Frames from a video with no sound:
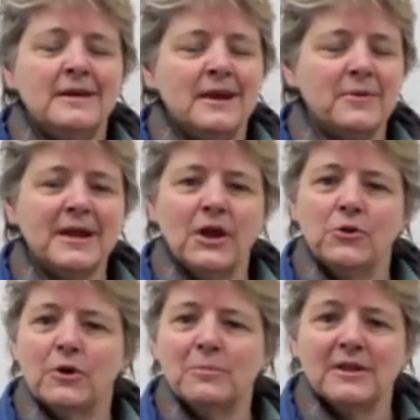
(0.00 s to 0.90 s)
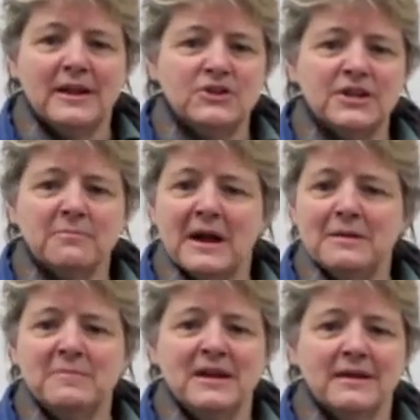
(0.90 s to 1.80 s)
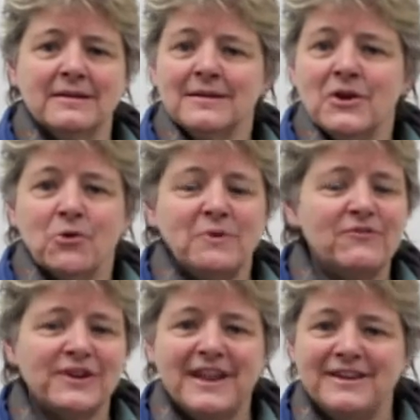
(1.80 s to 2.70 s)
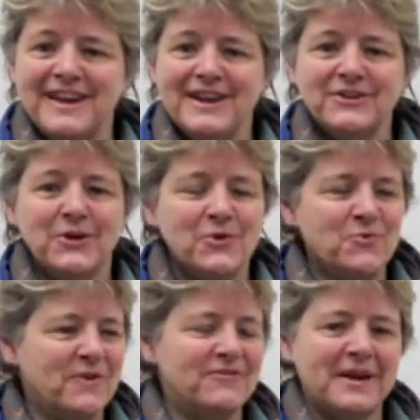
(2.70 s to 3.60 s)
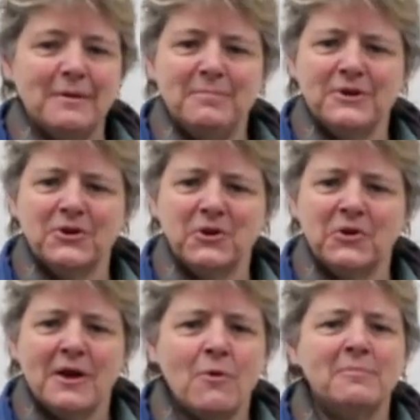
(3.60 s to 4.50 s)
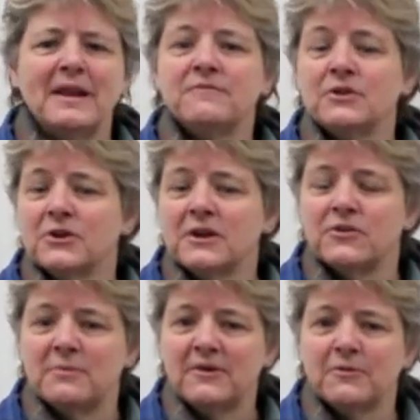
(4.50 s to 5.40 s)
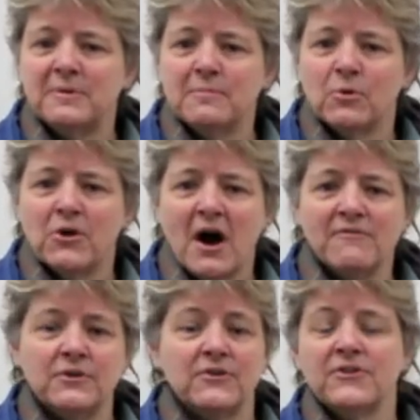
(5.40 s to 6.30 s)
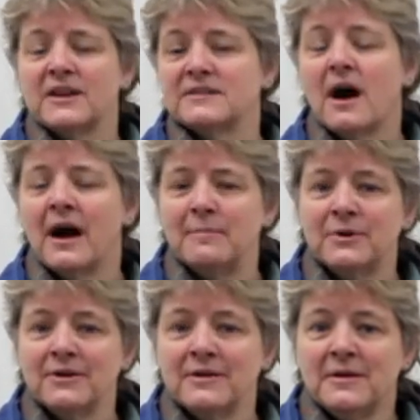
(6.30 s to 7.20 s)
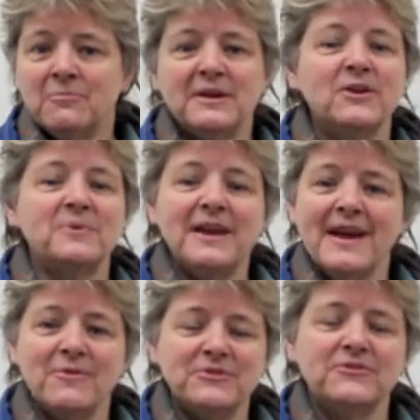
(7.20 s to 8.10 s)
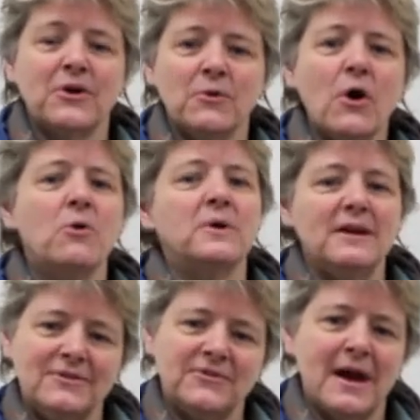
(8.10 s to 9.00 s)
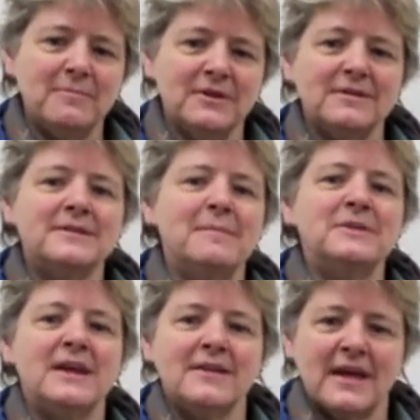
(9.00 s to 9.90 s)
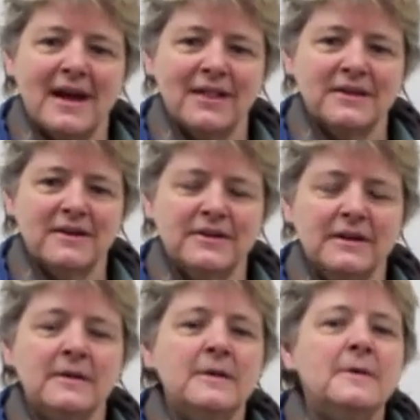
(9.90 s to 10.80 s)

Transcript: Now again, normal aging might mean we forget a date, we forget a bill, we might have to look at the recipe more often or set a timer, because we can't just go, oh, it's time to take that out of the oven.